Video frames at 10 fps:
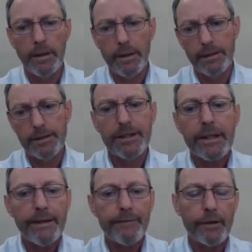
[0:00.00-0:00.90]
a
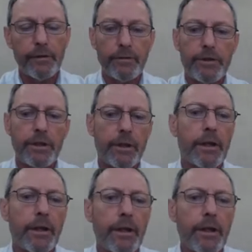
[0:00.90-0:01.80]
significant uh,
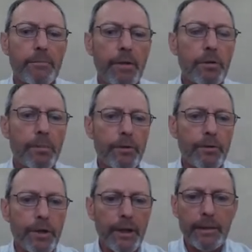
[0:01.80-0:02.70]
moment,
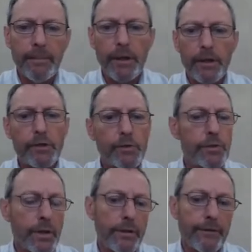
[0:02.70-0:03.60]
really, because
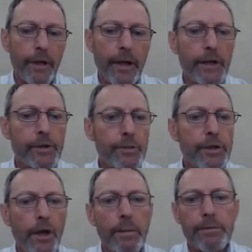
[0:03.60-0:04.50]
uh, the Financial
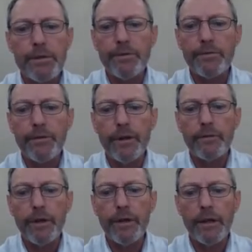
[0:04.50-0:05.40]
Times have
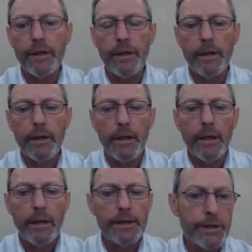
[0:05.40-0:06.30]
written a,
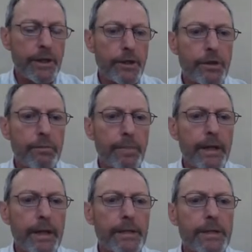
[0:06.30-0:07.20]
discussion
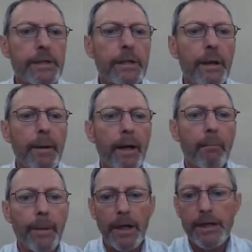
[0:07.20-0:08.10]
piece about
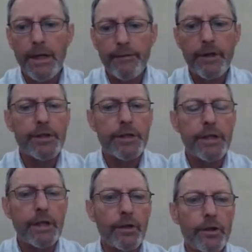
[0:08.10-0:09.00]

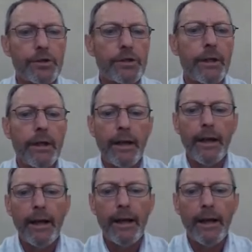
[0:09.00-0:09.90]
biodiversity loss
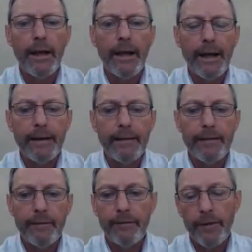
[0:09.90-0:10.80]
uh, and
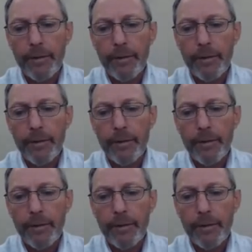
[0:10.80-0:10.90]
very